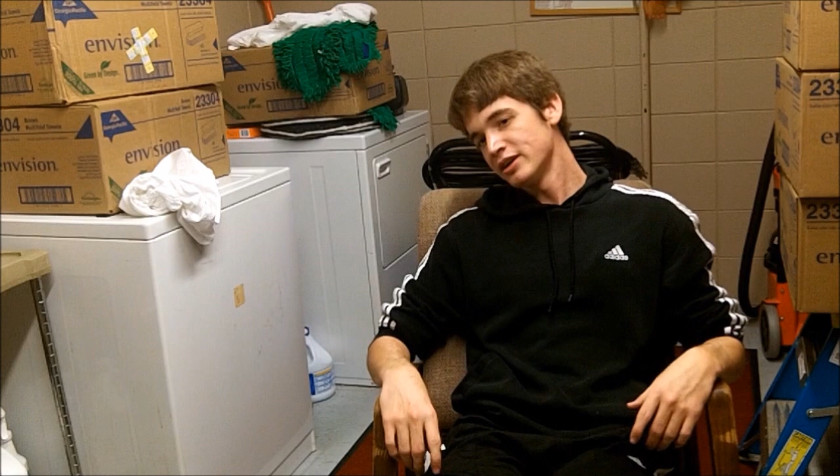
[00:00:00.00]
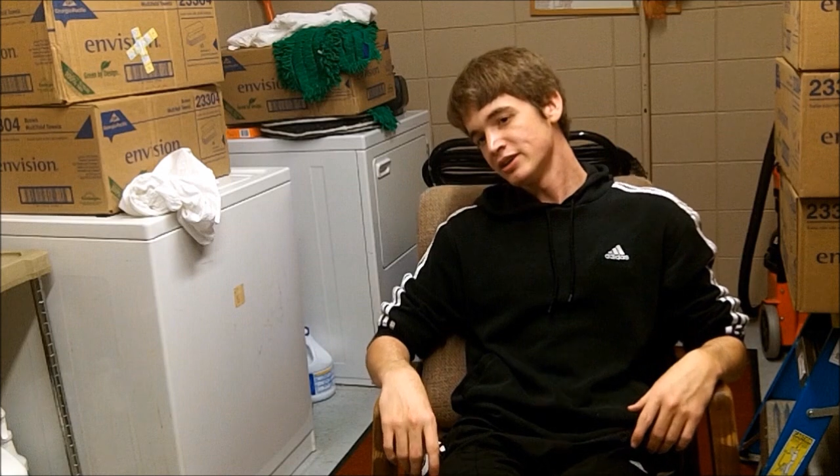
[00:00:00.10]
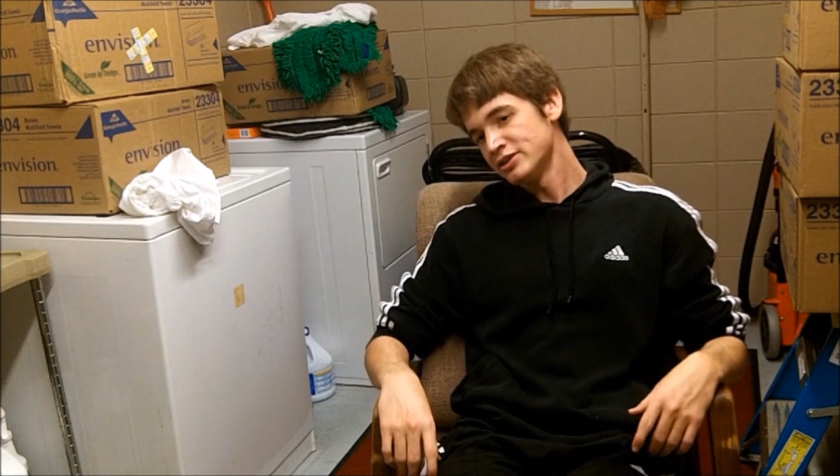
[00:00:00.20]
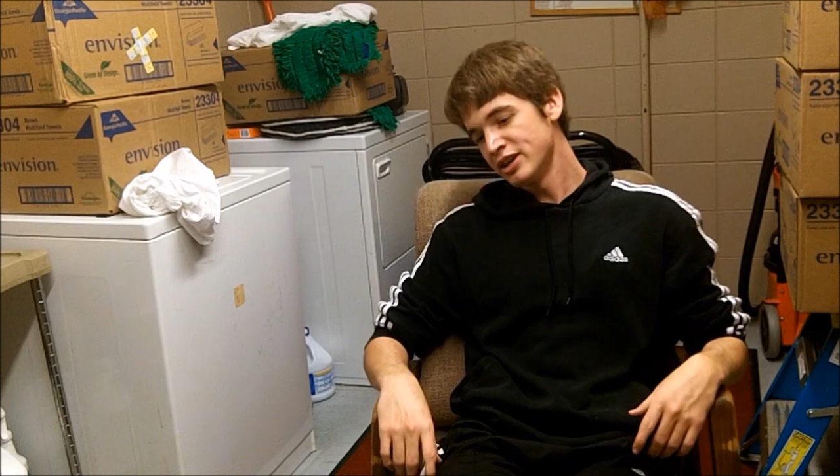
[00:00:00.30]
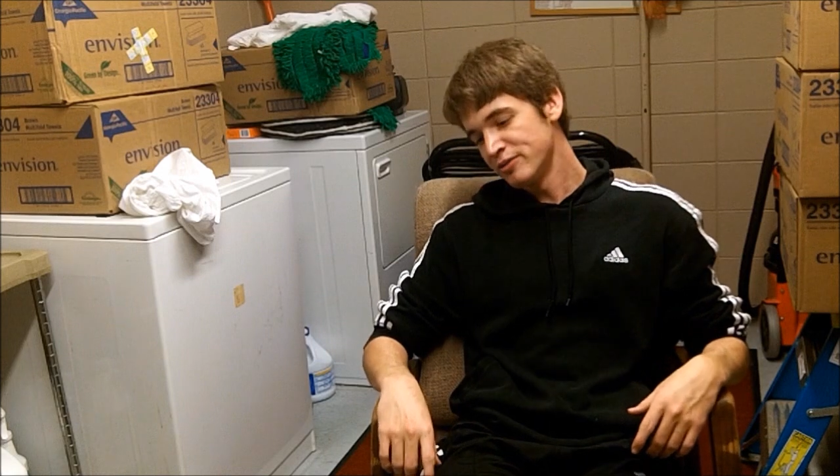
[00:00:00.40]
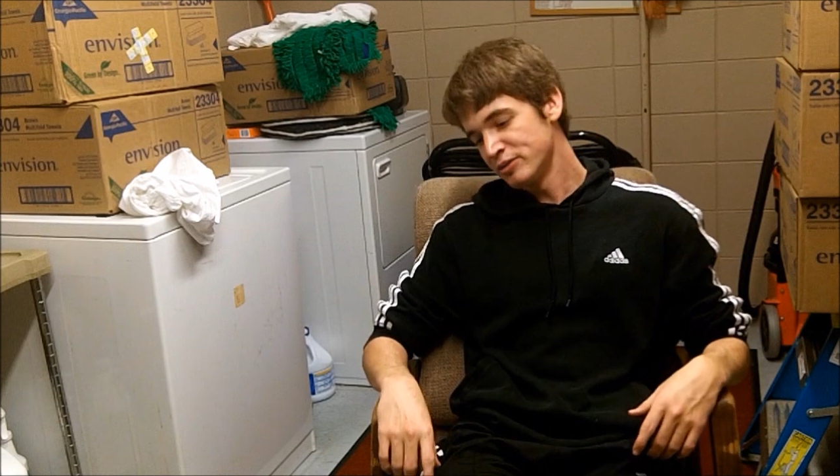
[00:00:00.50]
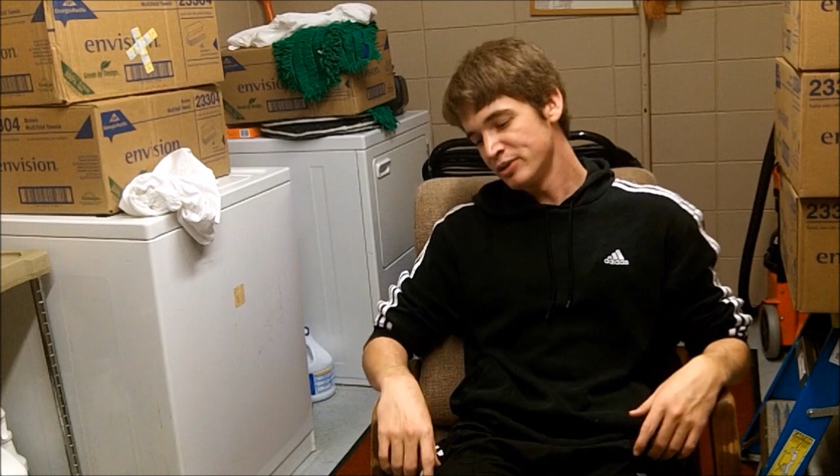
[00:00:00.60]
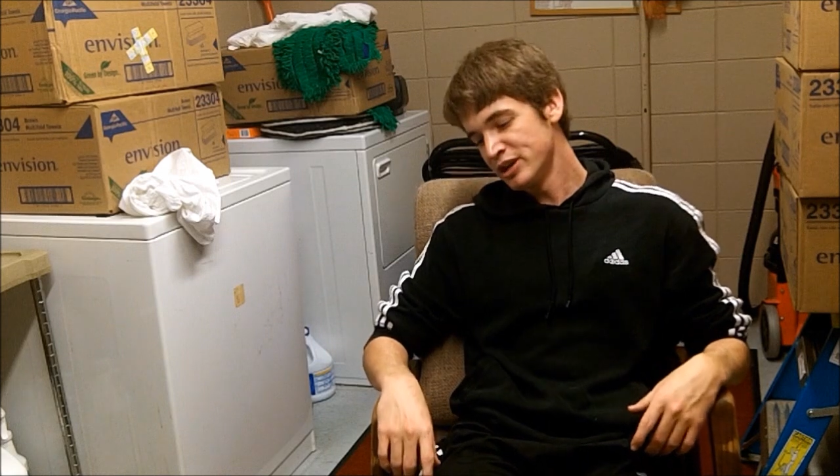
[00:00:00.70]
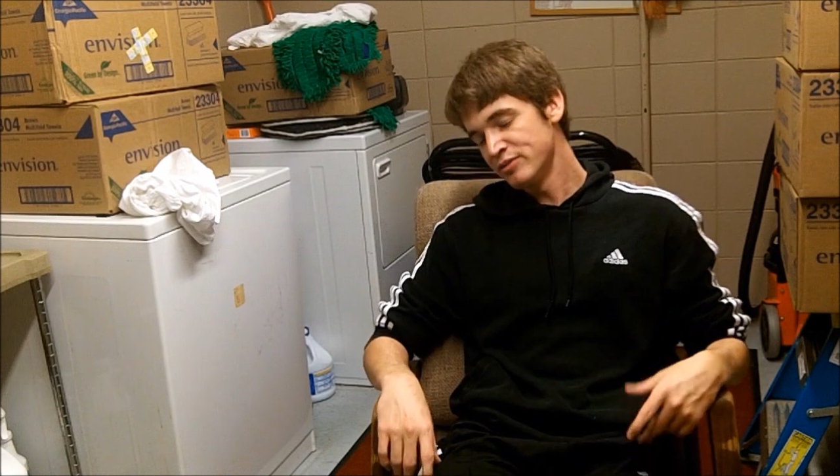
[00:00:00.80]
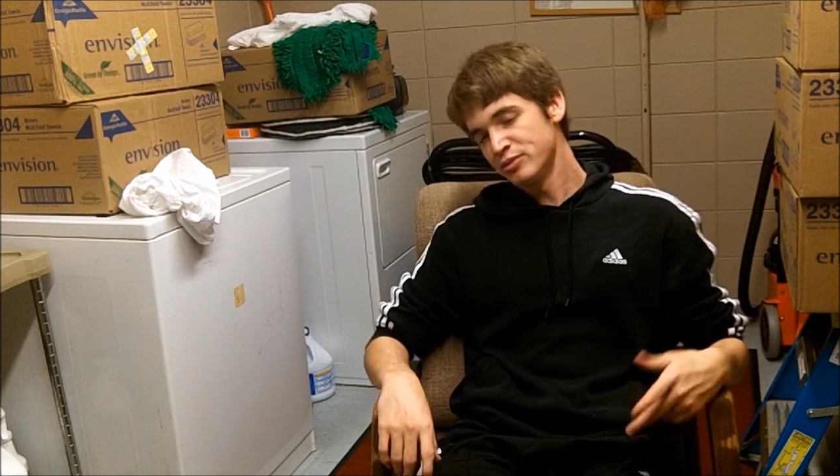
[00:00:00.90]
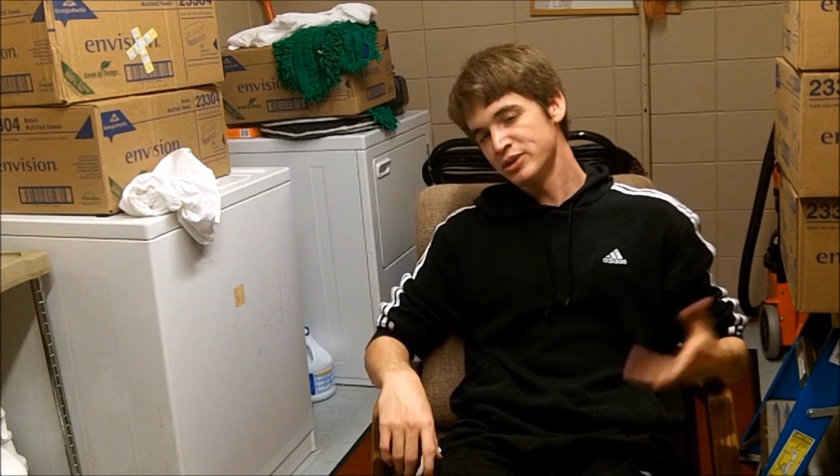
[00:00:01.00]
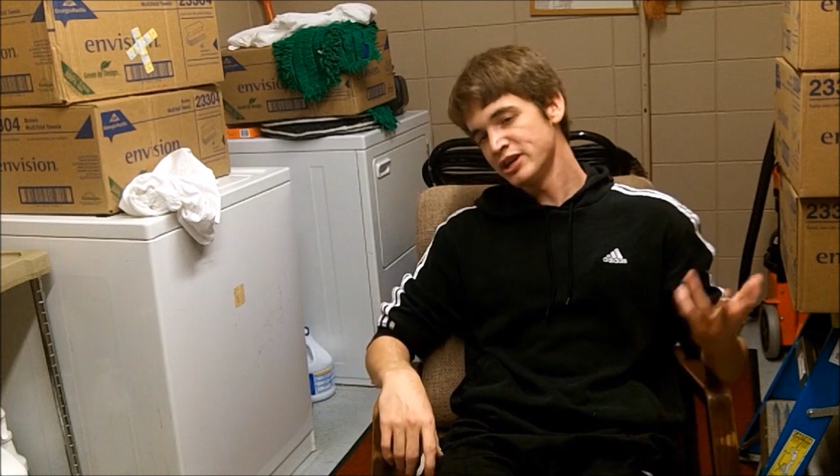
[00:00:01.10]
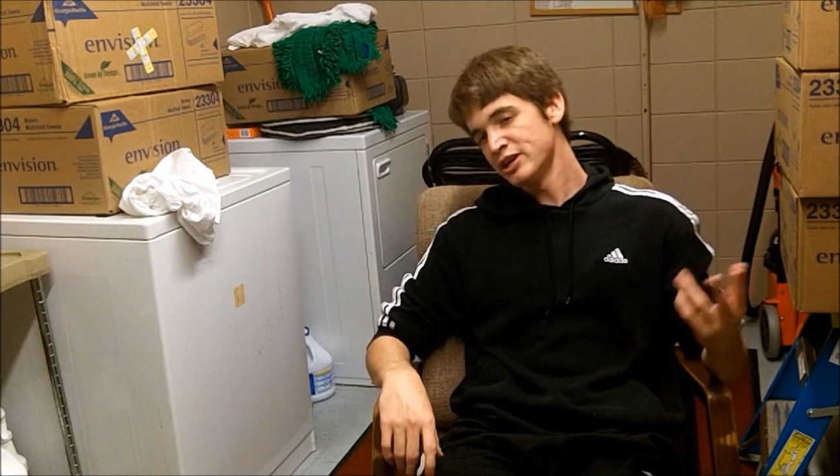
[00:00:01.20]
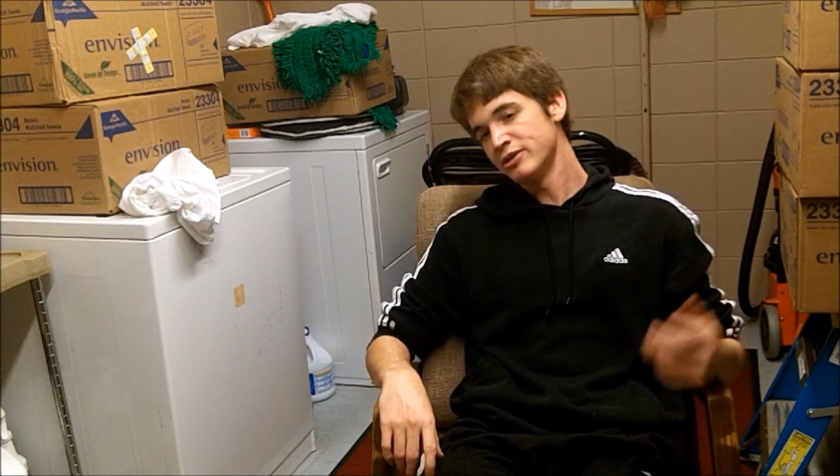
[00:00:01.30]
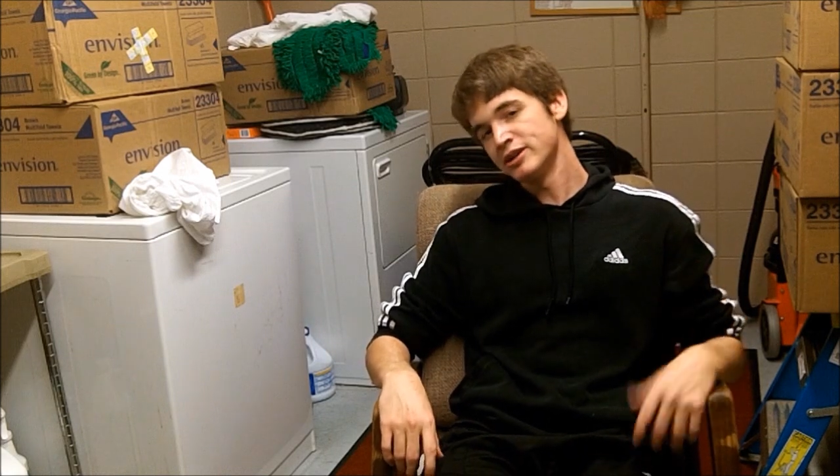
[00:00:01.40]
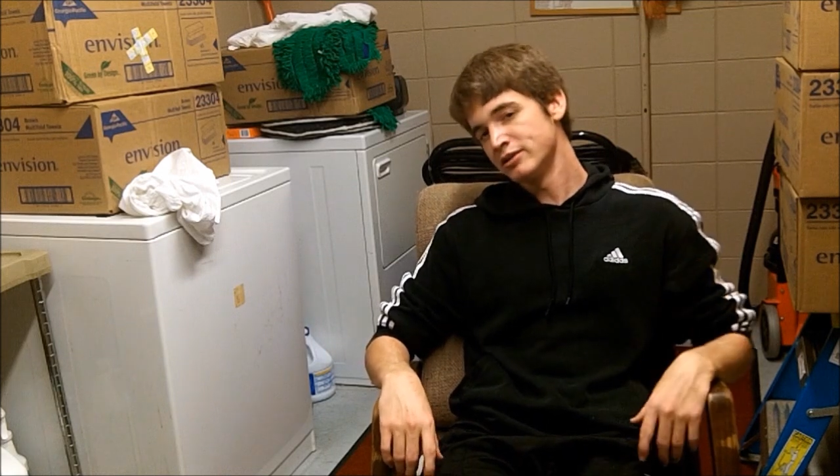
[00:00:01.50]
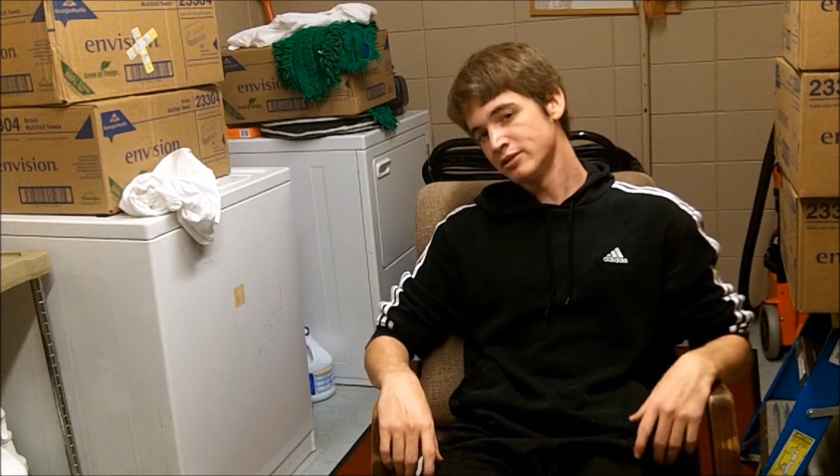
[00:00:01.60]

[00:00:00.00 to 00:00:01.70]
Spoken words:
Except for whenever we killed Hitler.